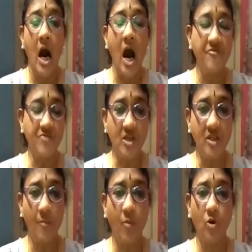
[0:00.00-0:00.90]

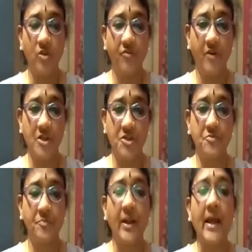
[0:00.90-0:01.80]
After they both
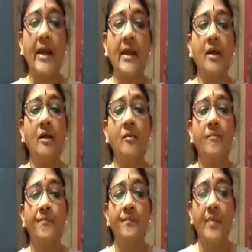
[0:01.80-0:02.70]
finished playing,
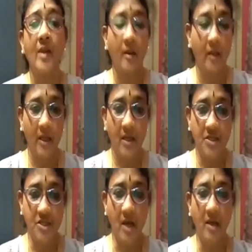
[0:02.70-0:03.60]

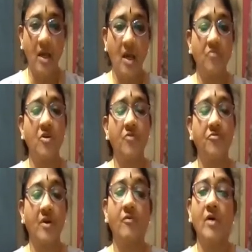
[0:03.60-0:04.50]
Girisha gave the
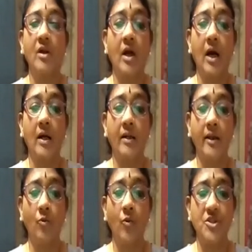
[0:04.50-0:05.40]
flower
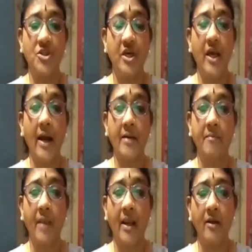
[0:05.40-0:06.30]
garland which she
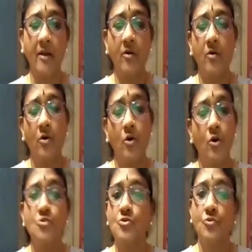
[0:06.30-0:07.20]
had made
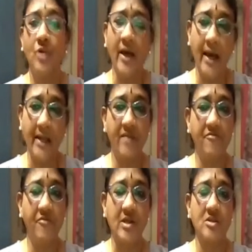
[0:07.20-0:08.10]
to the
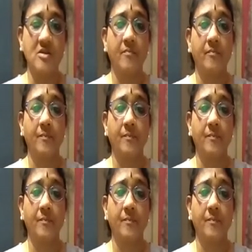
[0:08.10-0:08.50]
elephant